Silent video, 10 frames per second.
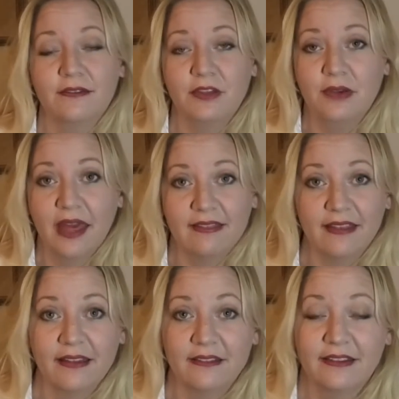get
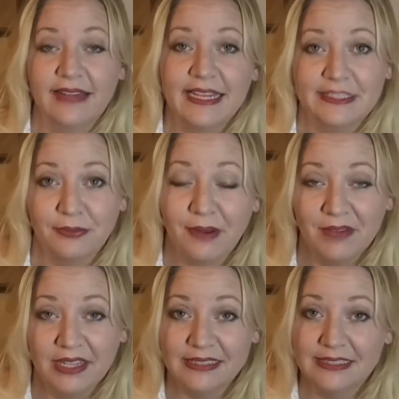the last
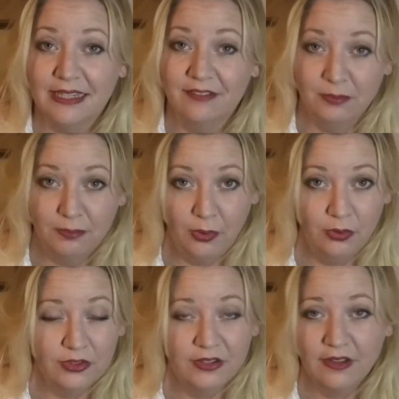remnants of a
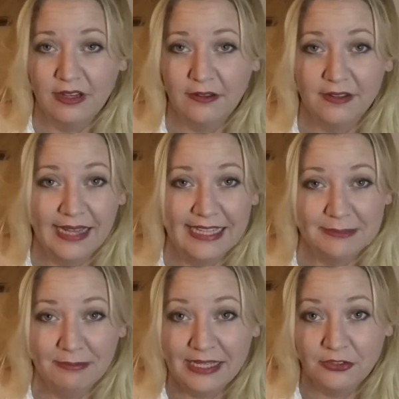bolt, you know, the
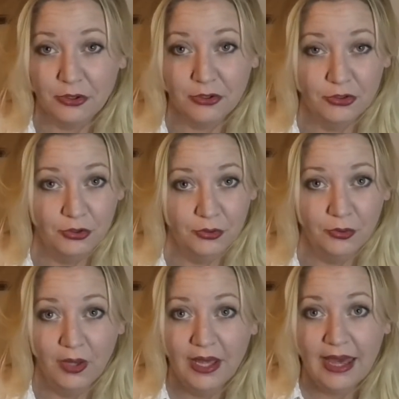last meter or
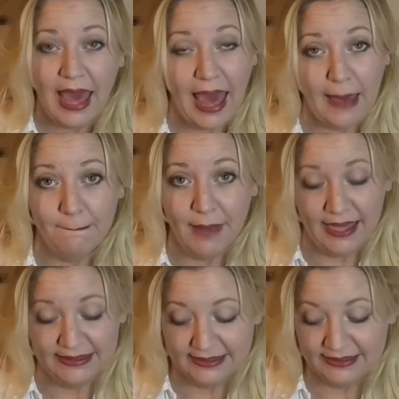two at
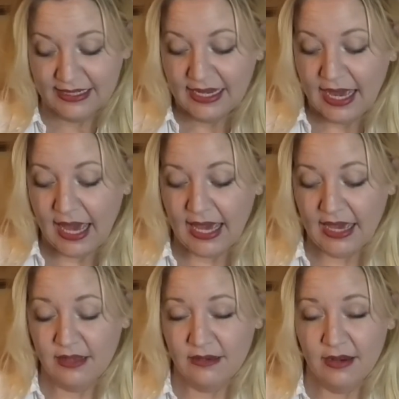best.
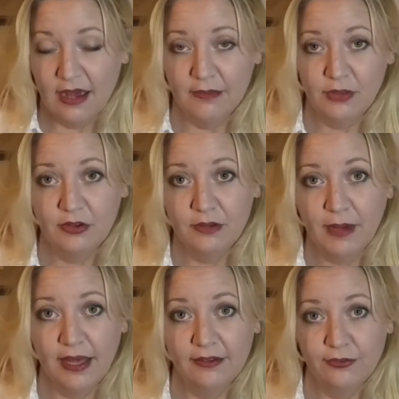And you can
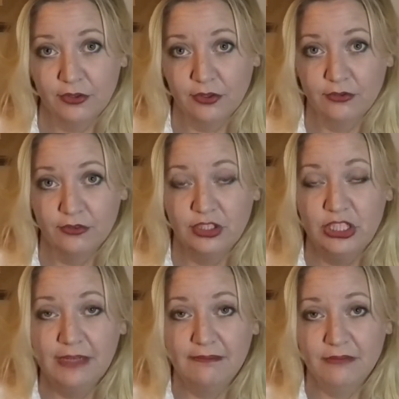buy it for
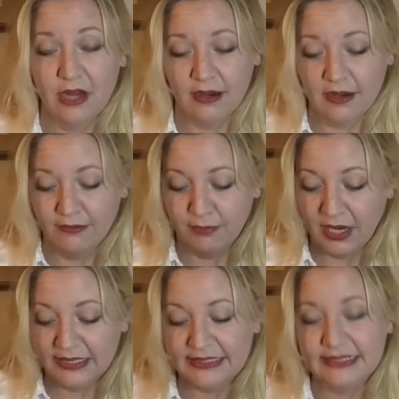cheap knockoff
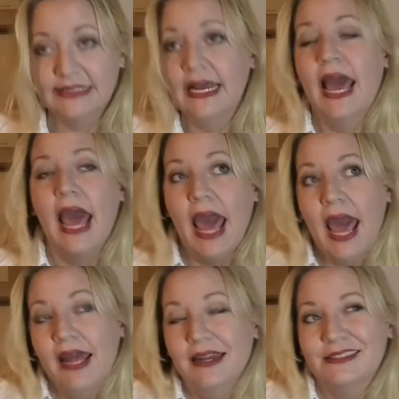prices.
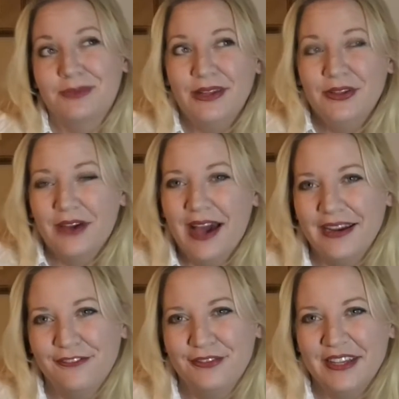And as well, you
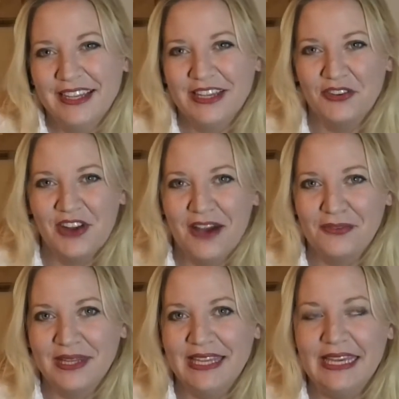kind of feel like you're
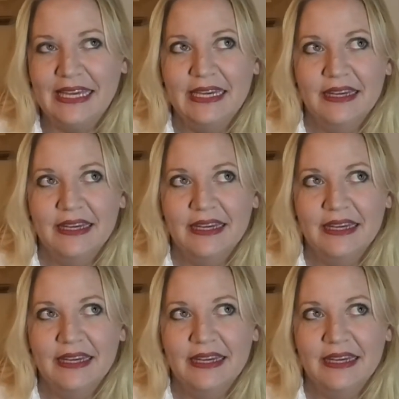not really,